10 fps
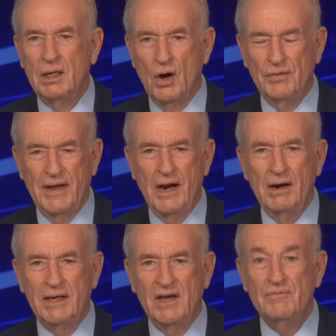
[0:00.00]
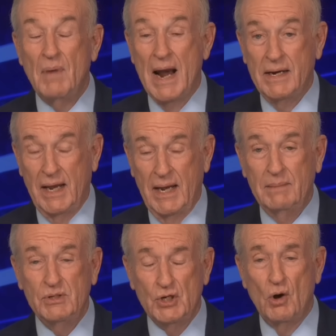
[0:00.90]
go there, give my
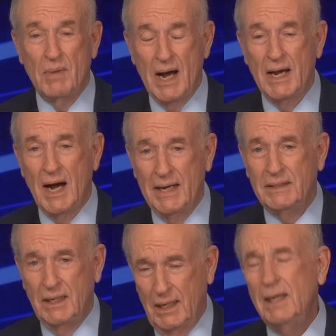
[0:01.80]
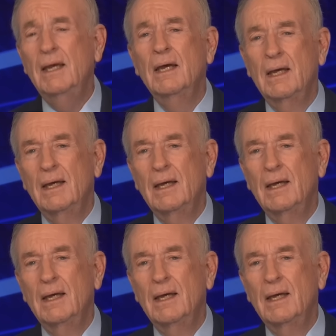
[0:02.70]
name, show my ID,